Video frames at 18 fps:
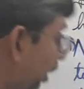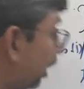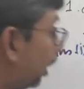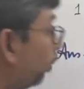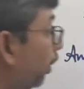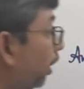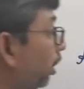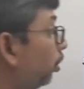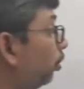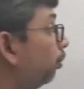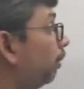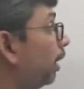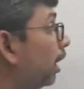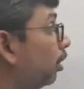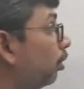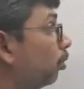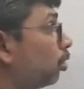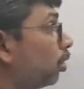that when you
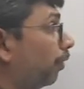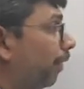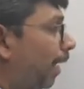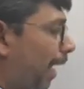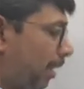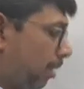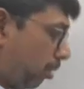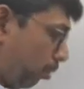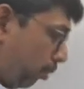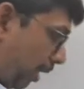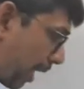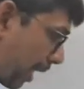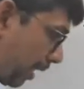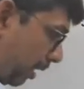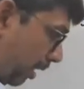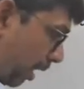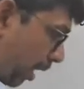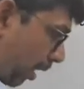make use of as soon
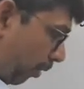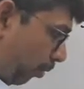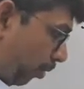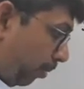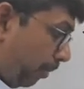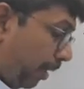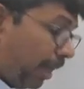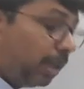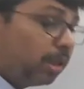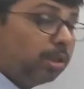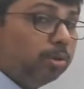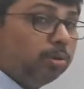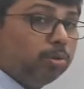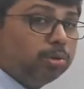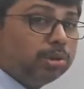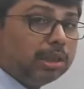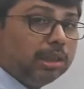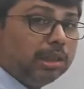as, we make
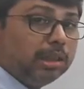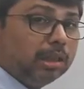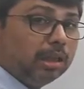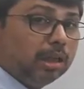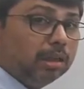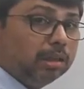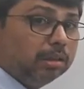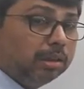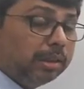use in